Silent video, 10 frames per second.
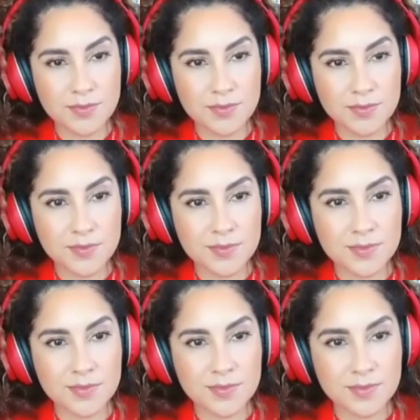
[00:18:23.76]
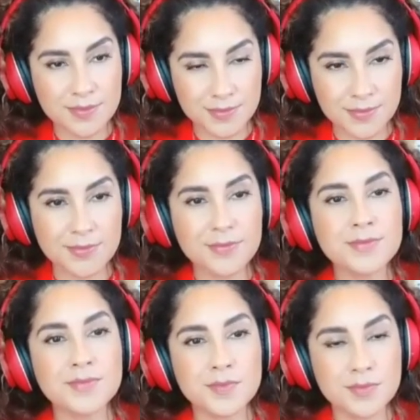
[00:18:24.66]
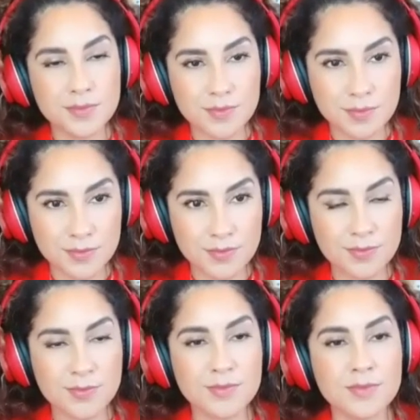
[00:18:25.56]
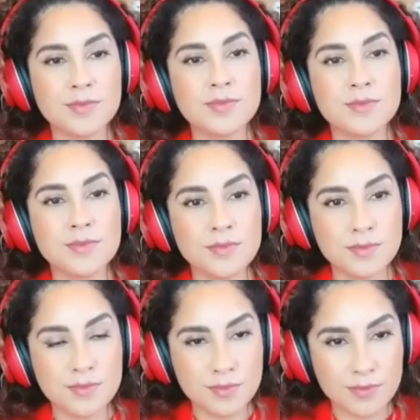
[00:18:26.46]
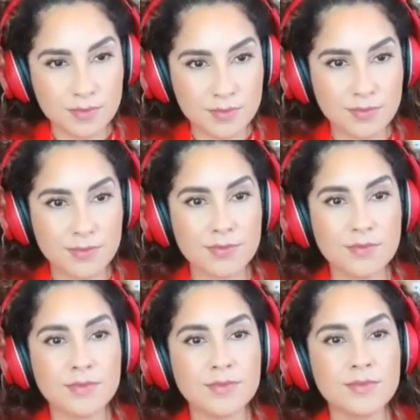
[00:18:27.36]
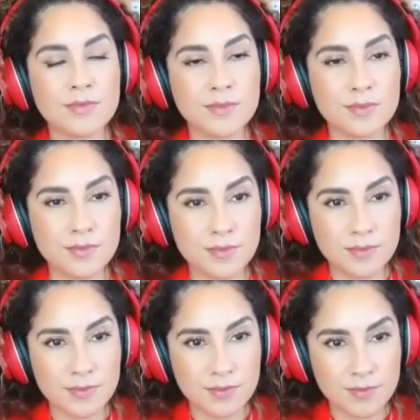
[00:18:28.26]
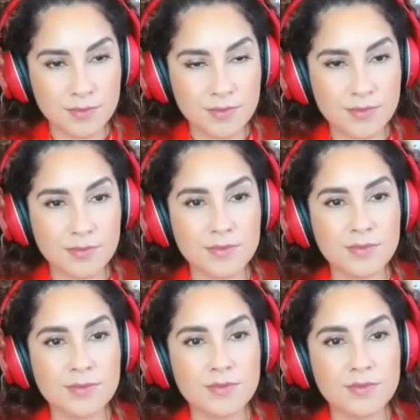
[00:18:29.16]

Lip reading: [no speech]